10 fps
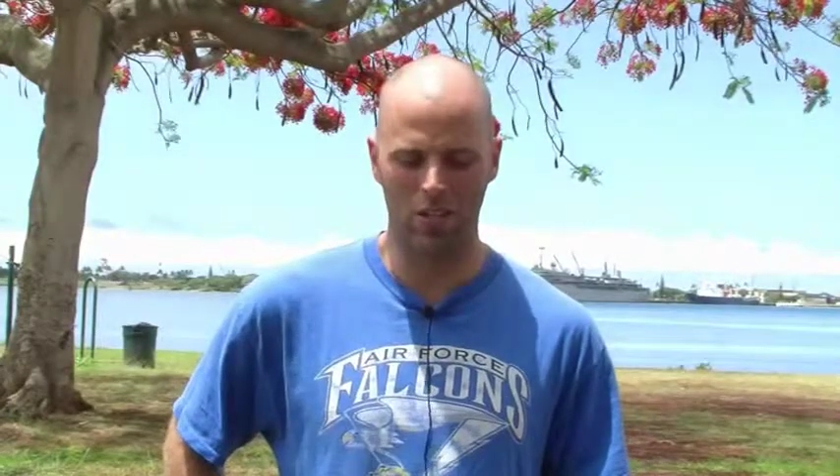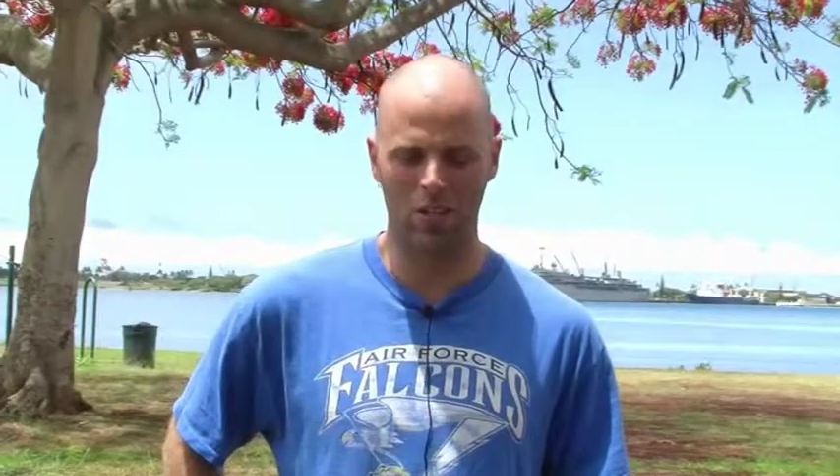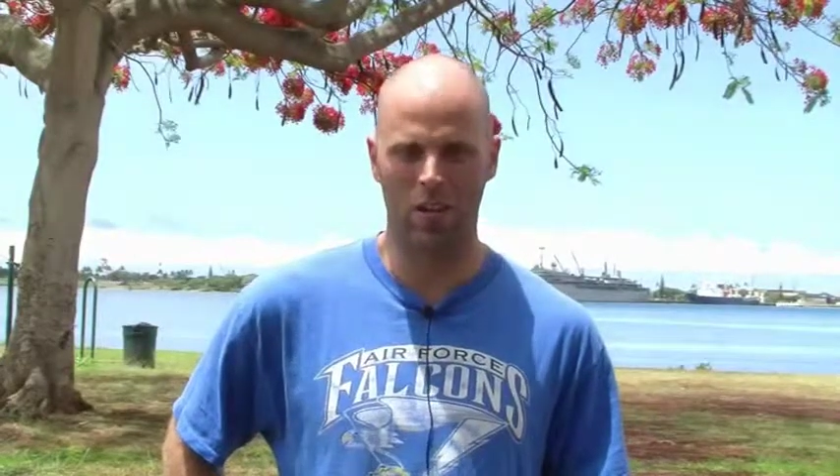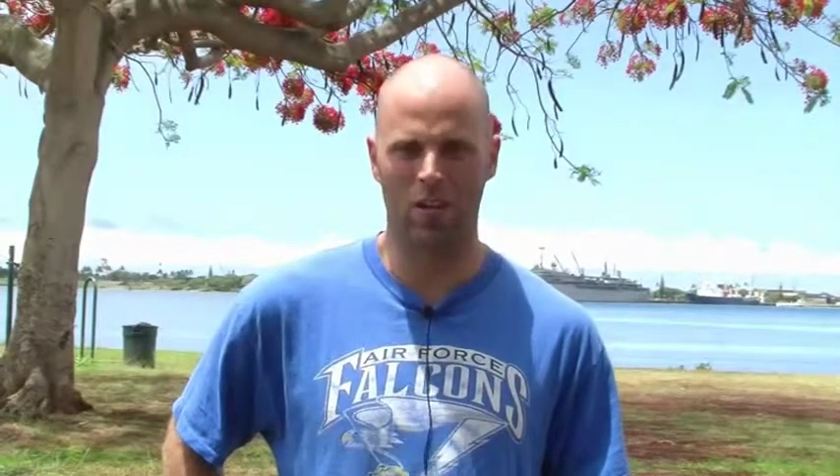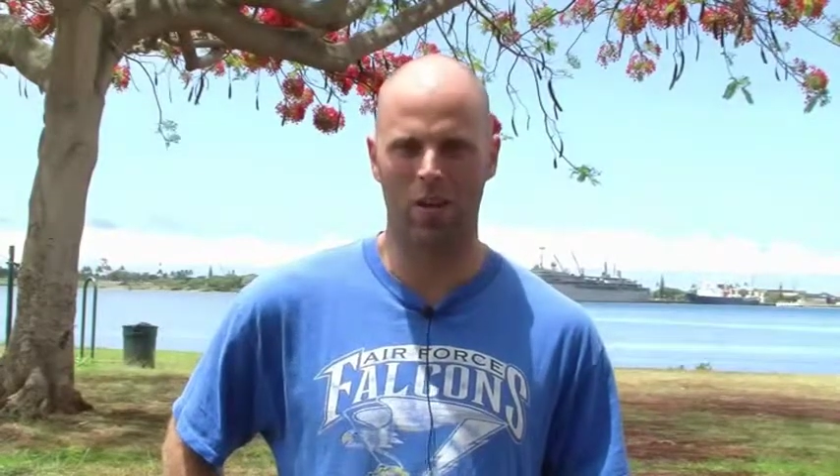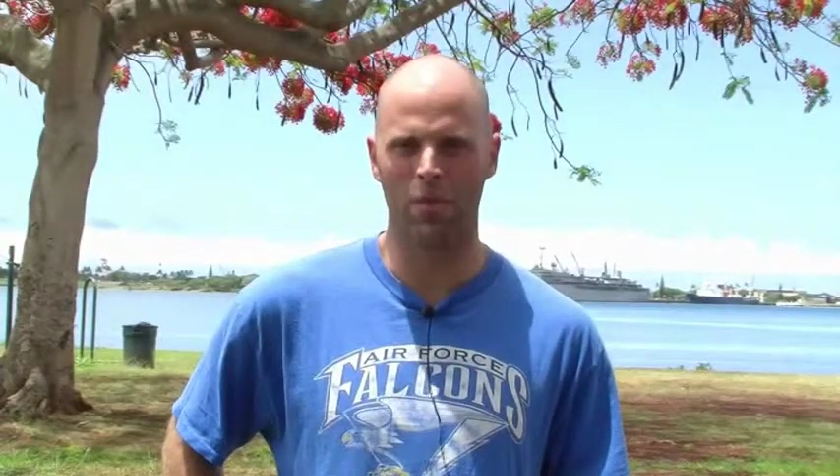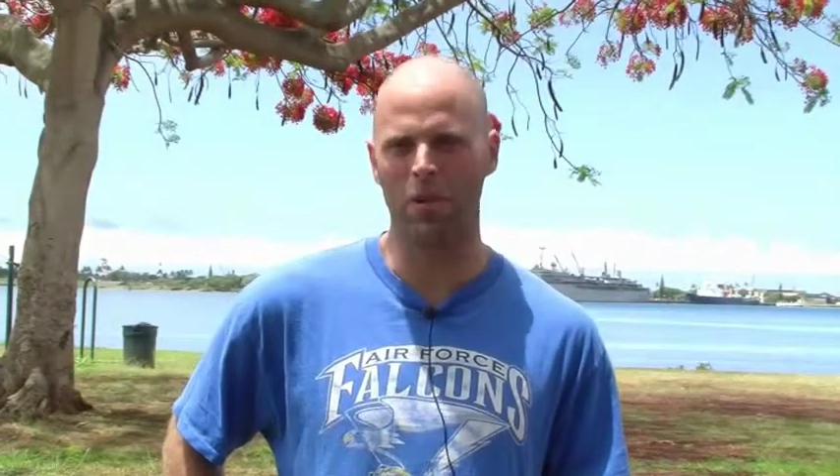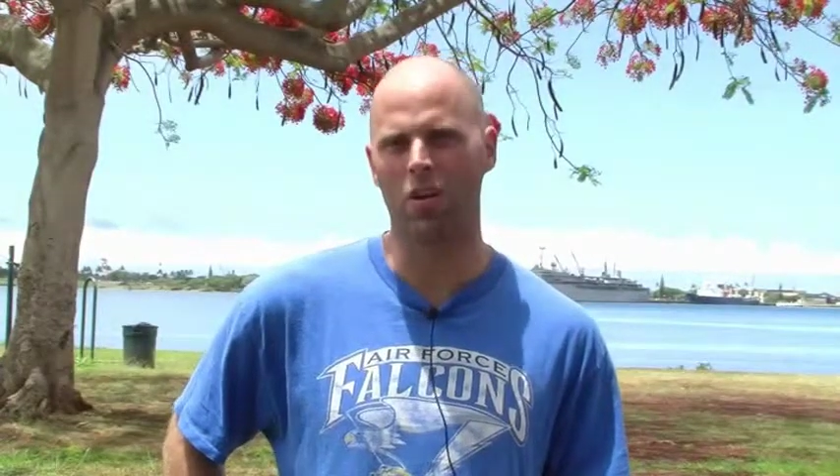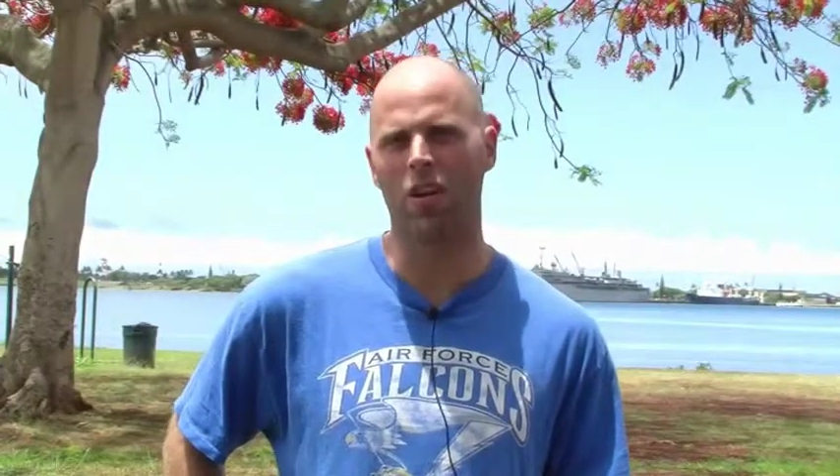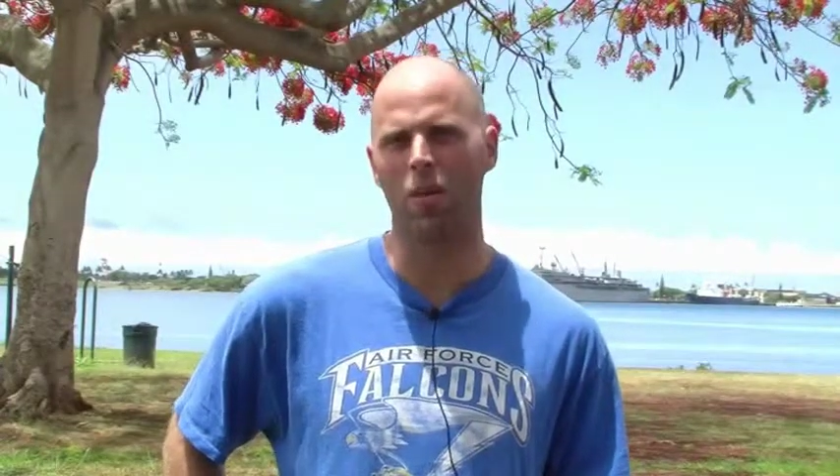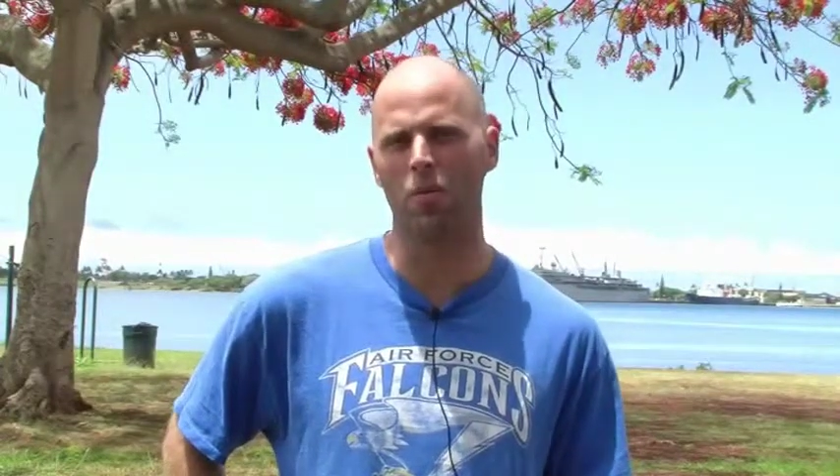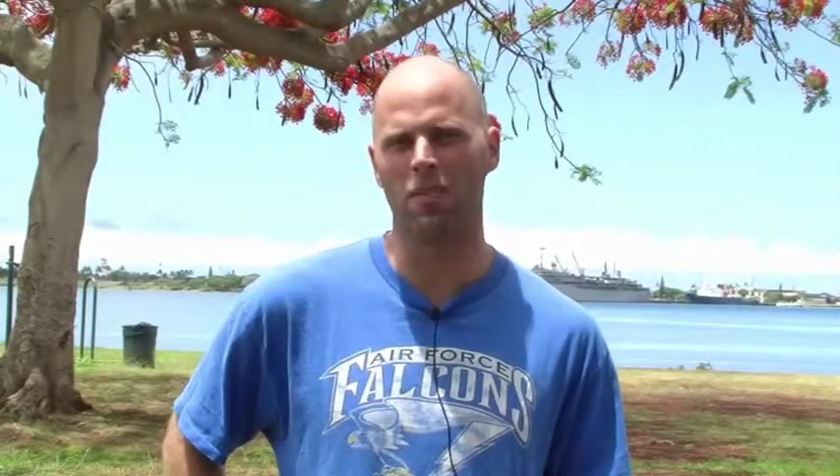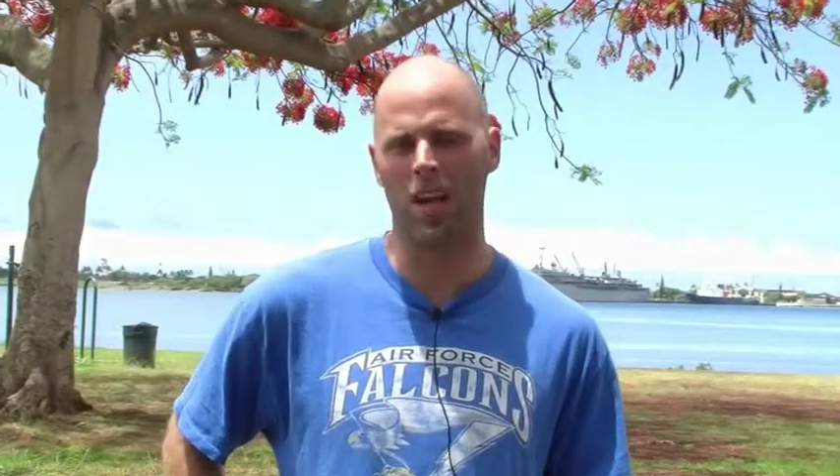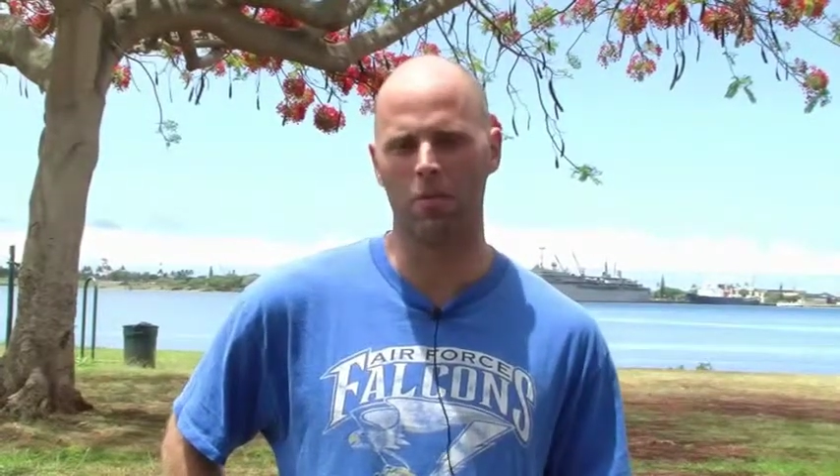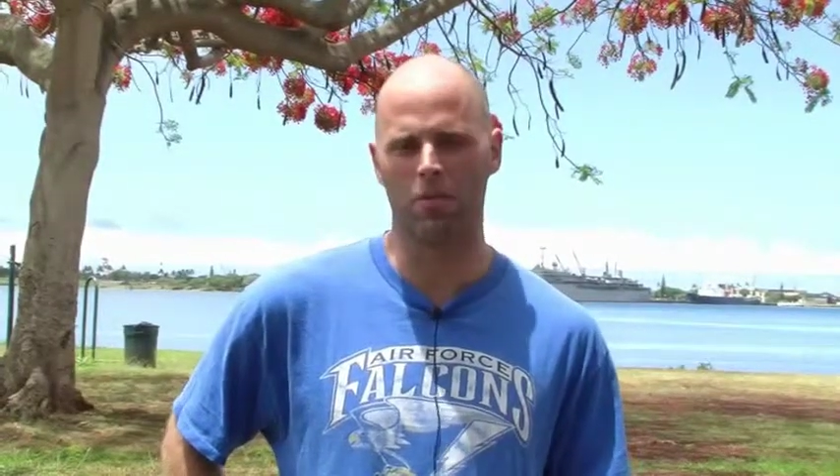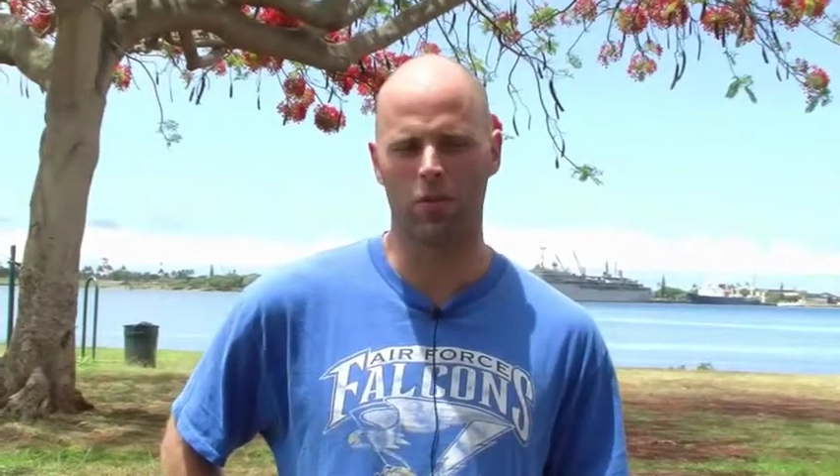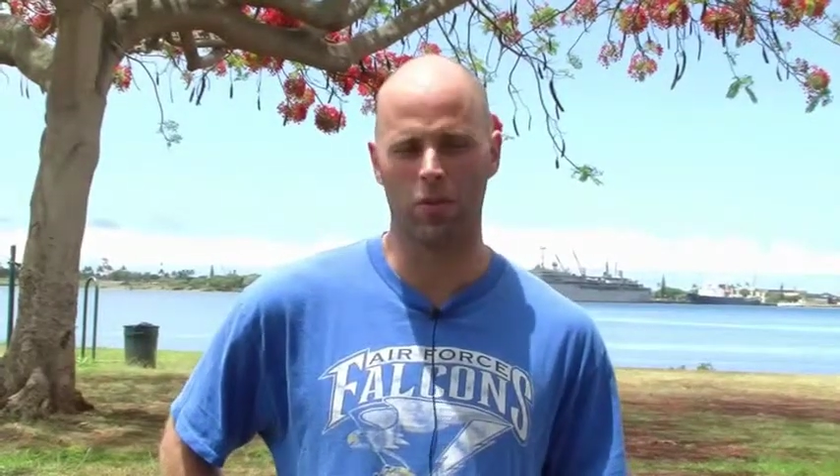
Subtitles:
she started coming here a couple of times,